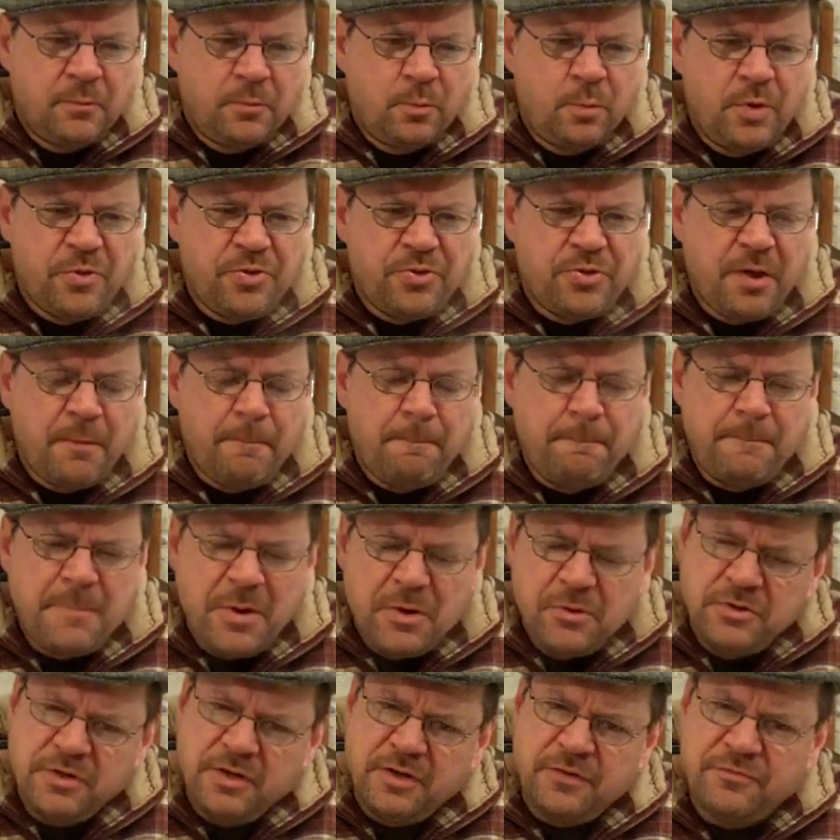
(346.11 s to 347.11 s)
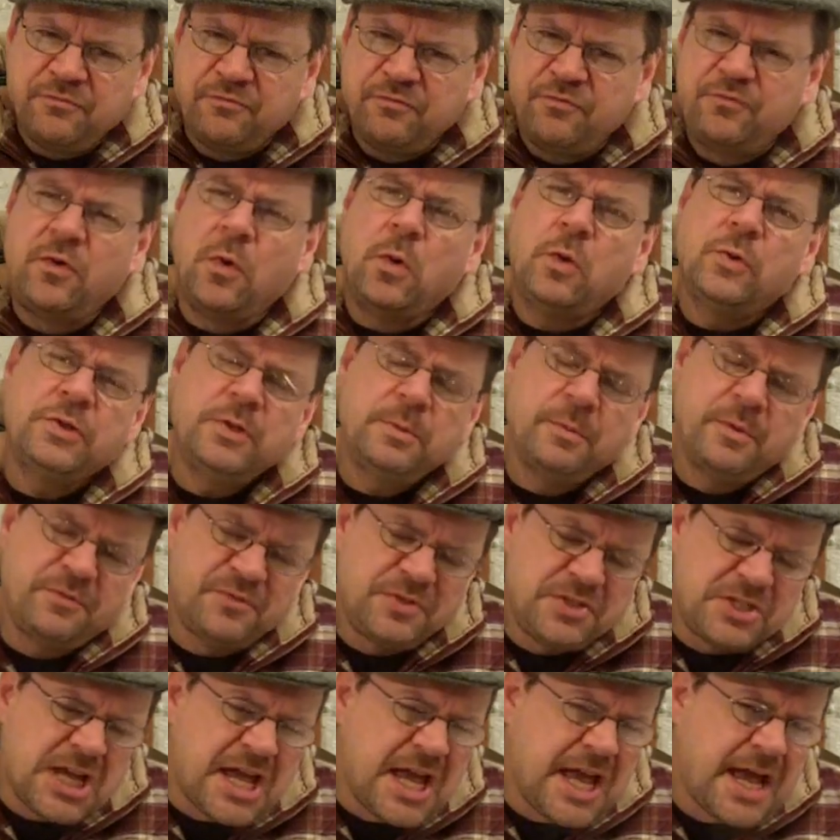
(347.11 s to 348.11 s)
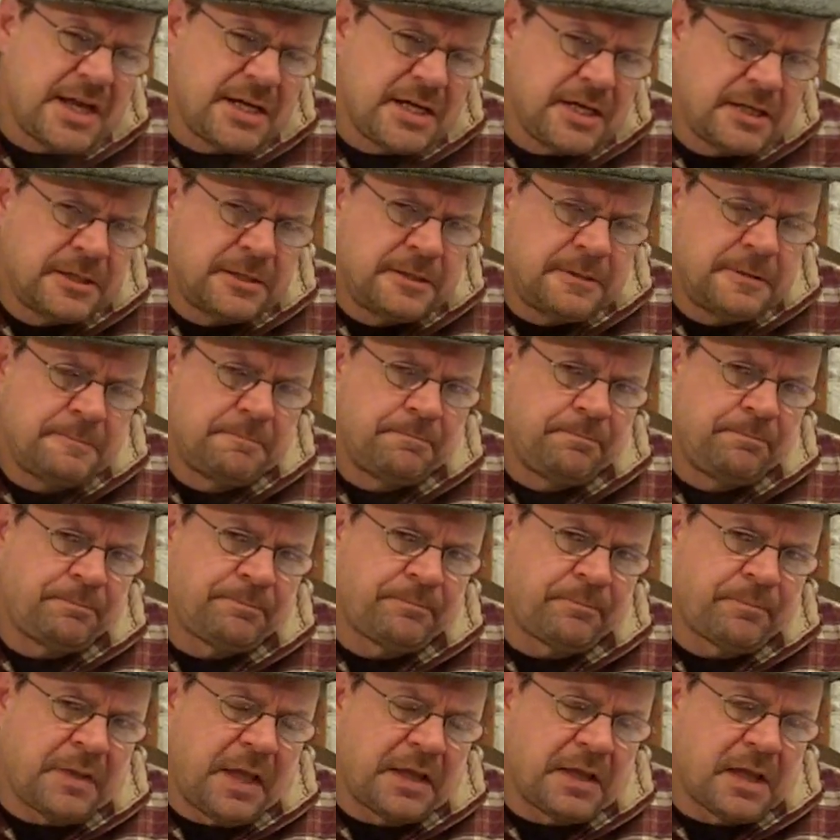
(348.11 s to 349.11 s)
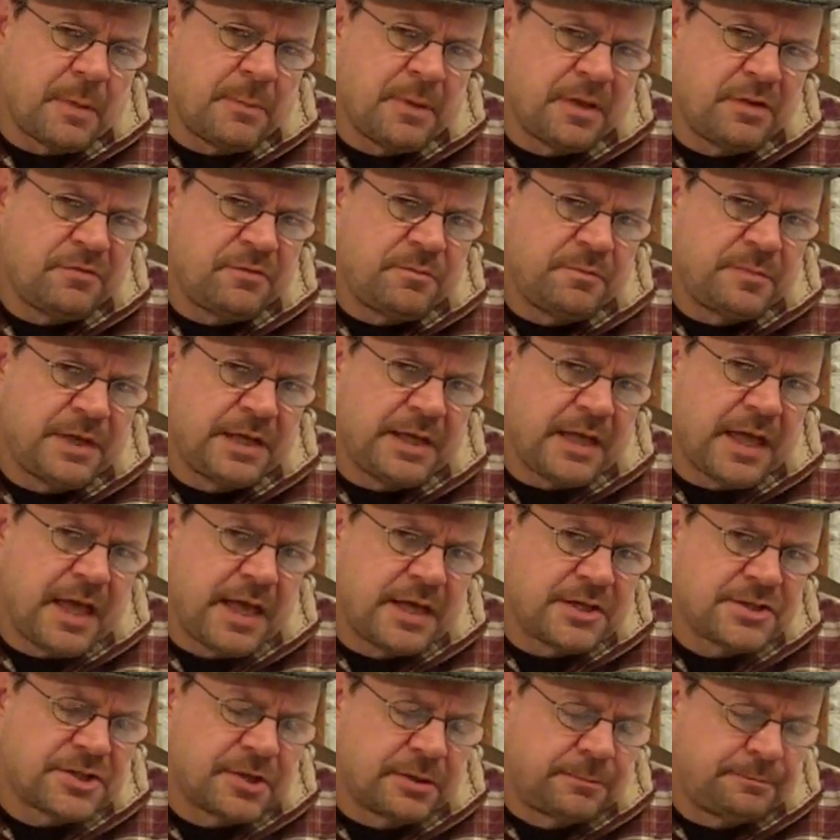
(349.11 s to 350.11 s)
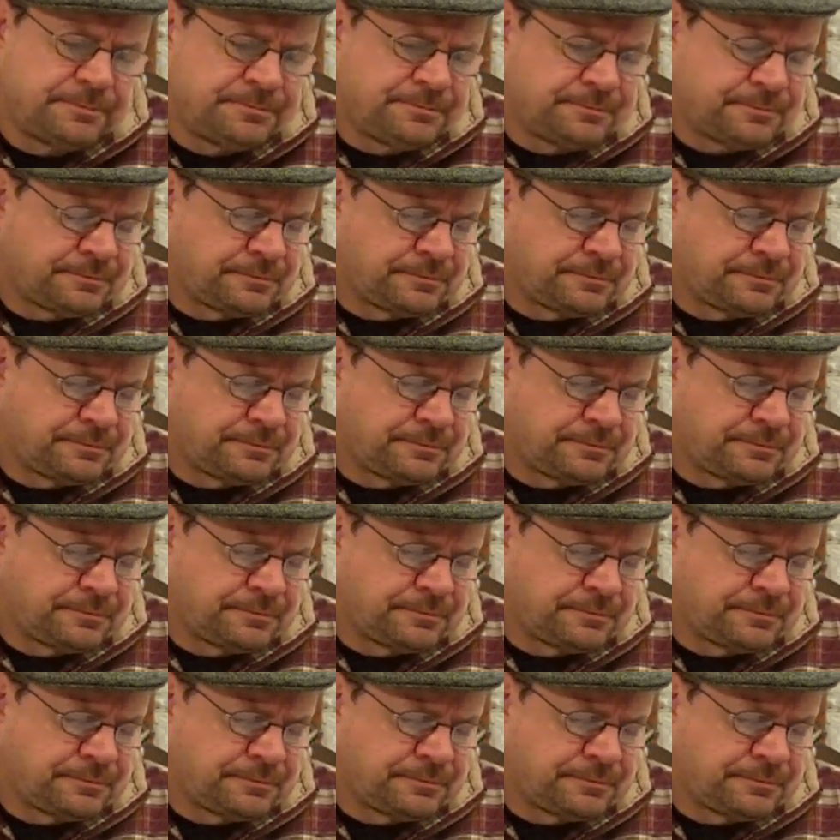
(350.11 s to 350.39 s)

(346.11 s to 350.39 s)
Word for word: with the amount of volume of tannin coming from the cask,